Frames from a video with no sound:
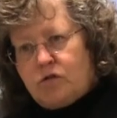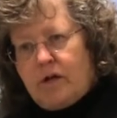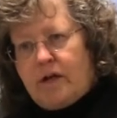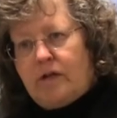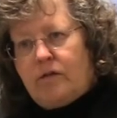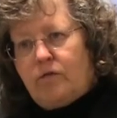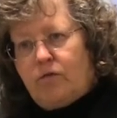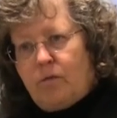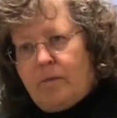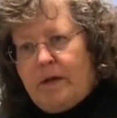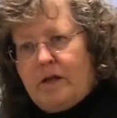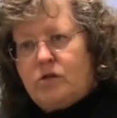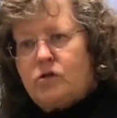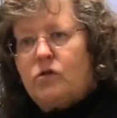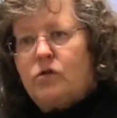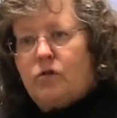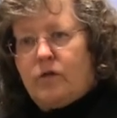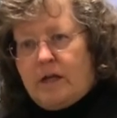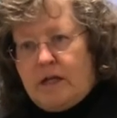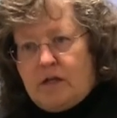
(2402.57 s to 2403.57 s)

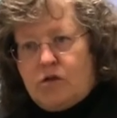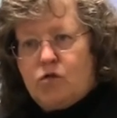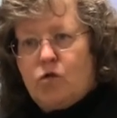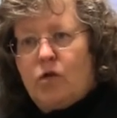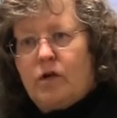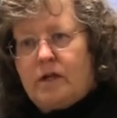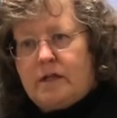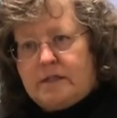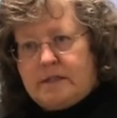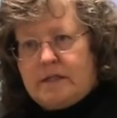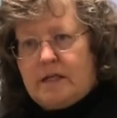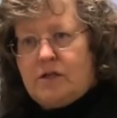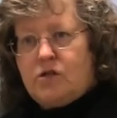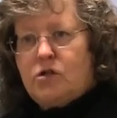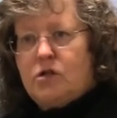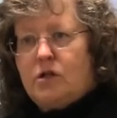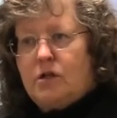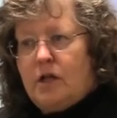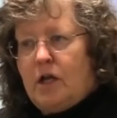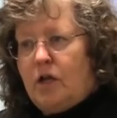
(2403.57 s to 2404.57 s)
transformation or each
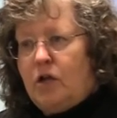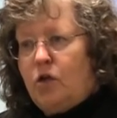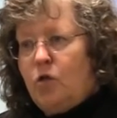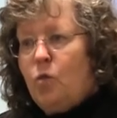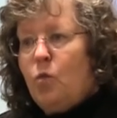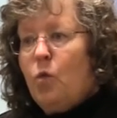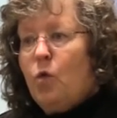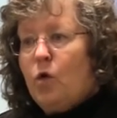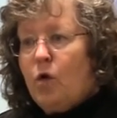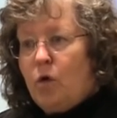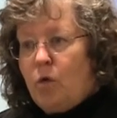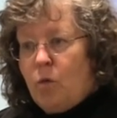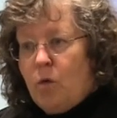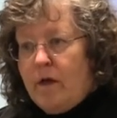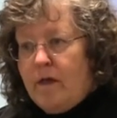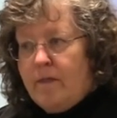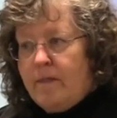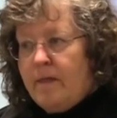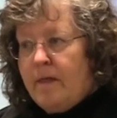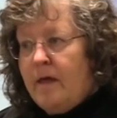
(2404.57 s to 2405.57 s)
organization that you work
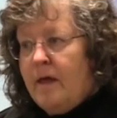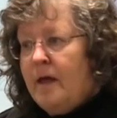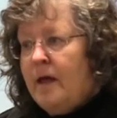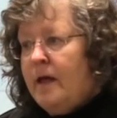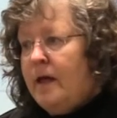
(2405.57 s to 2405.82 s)
with